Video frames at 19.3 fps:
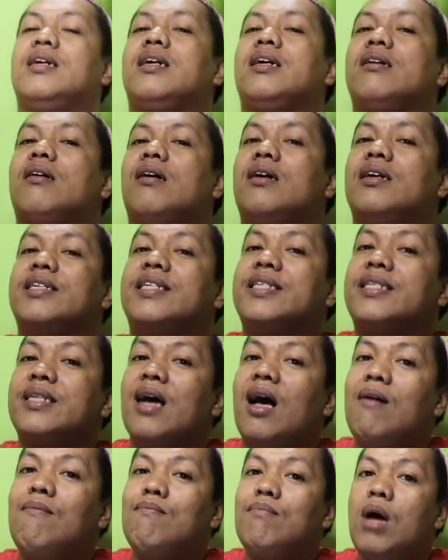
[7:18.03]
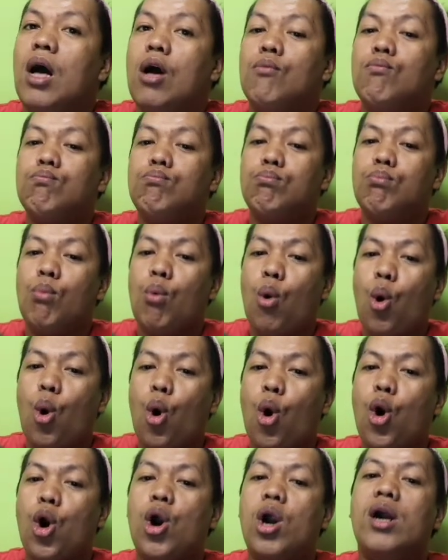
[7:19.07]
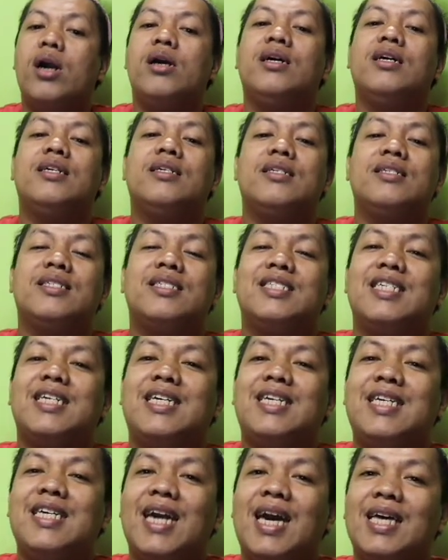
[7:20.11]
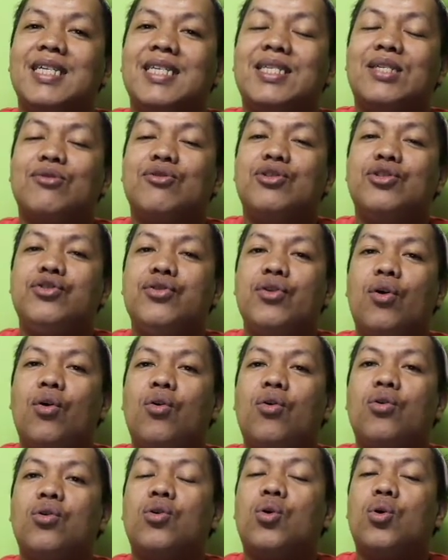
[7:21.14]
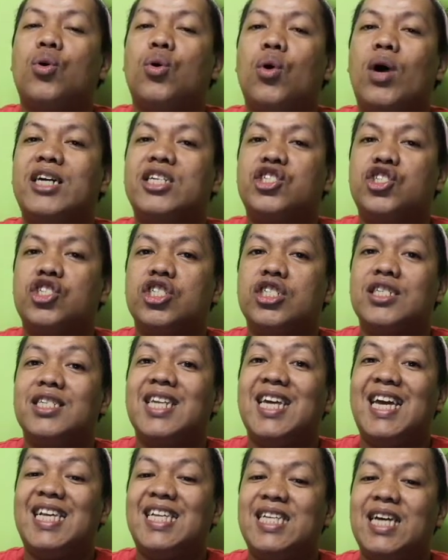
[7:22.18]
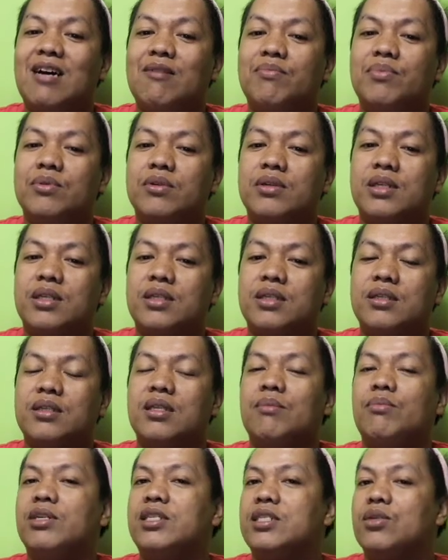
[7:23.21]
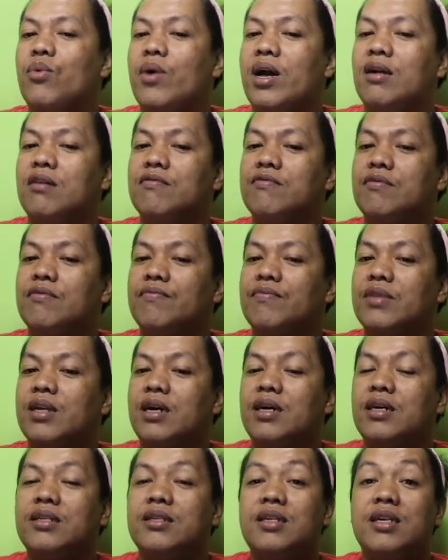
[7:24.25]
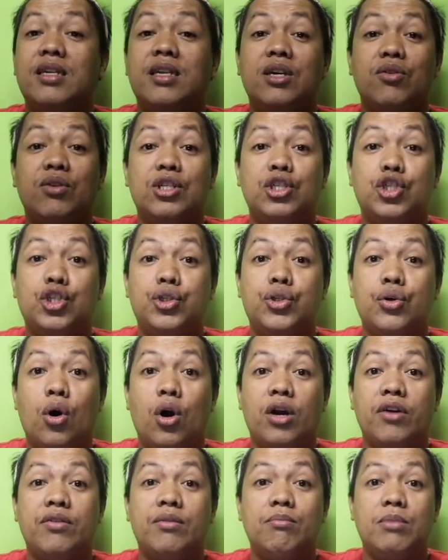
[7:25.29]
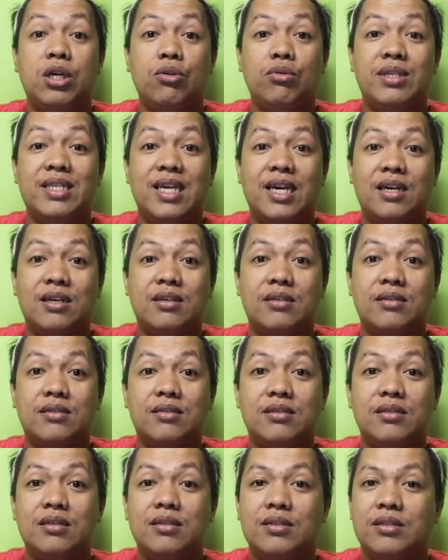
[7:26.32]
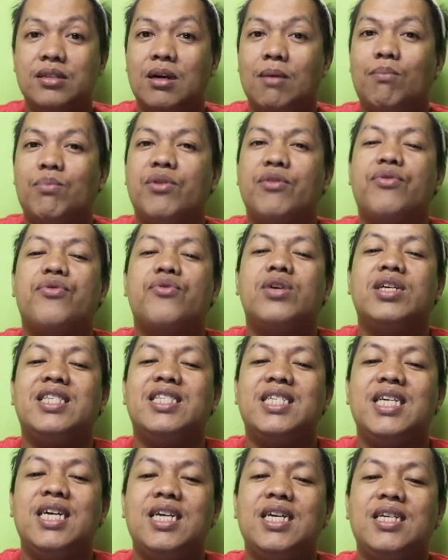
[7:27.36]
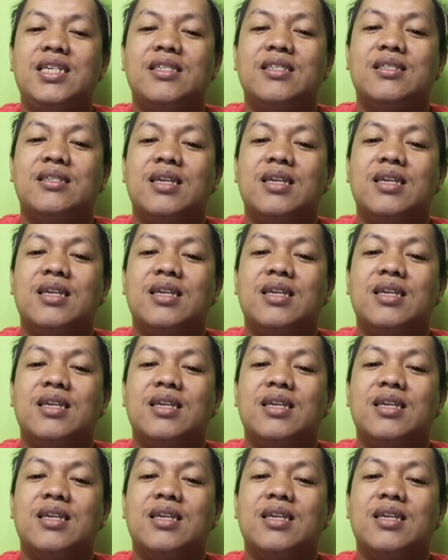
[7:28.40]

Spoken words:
Here are some more yes or no question examples. Number 12. Did you enjoy the music? Number 13.